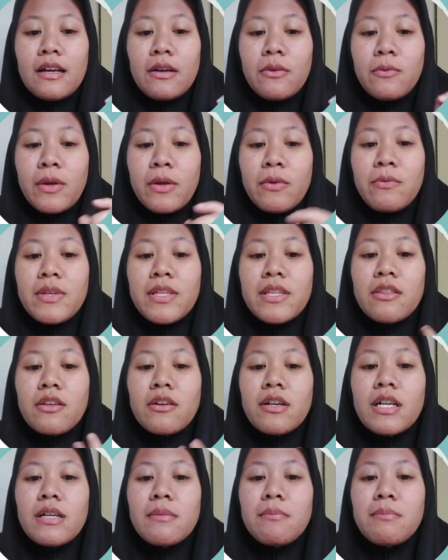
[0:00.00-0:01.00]
when we
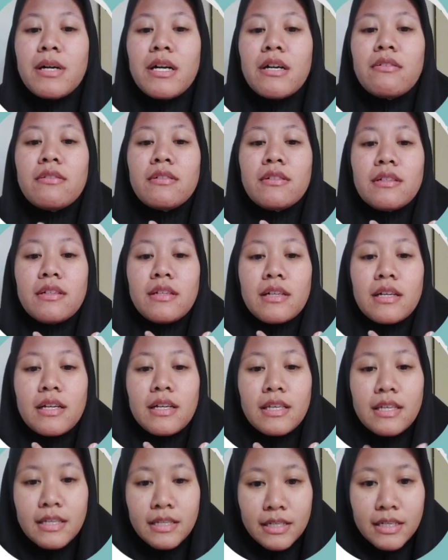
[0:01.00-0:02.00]
talk about
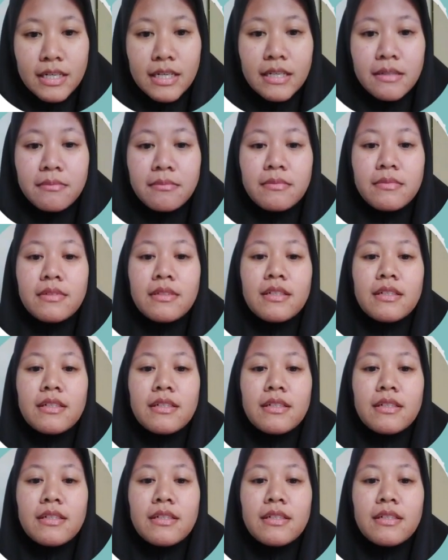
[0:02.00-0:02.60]
income,